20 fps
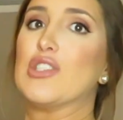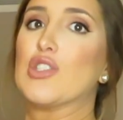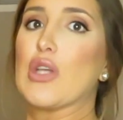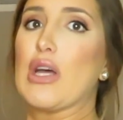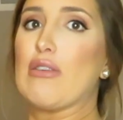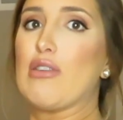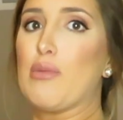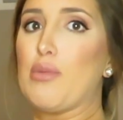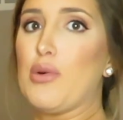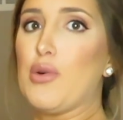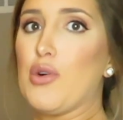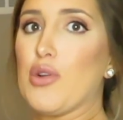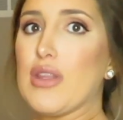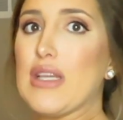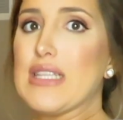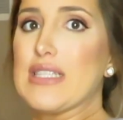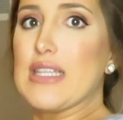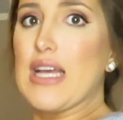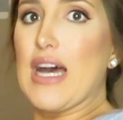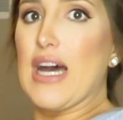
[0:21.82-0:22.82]
So I will pull
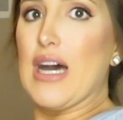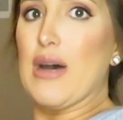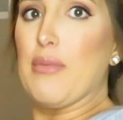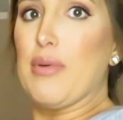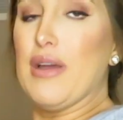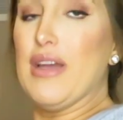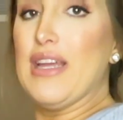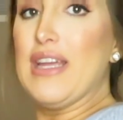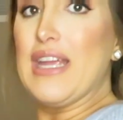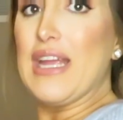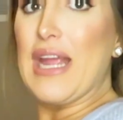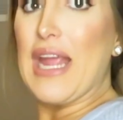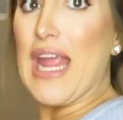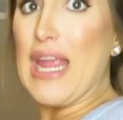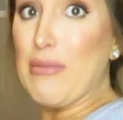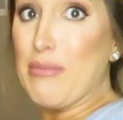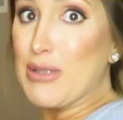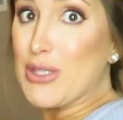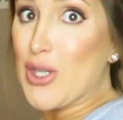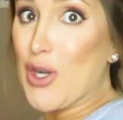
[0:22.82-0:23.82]
this up,
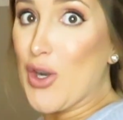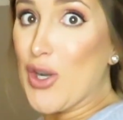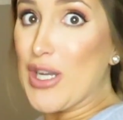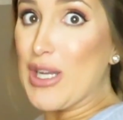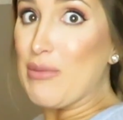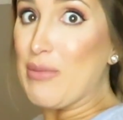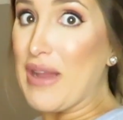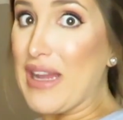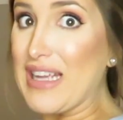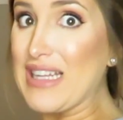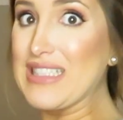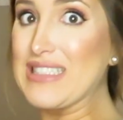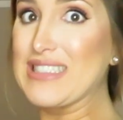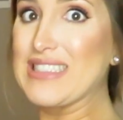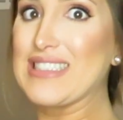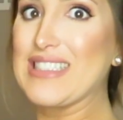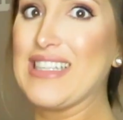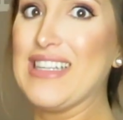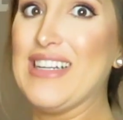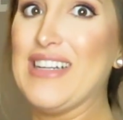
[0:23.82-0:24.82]
and maternity pants.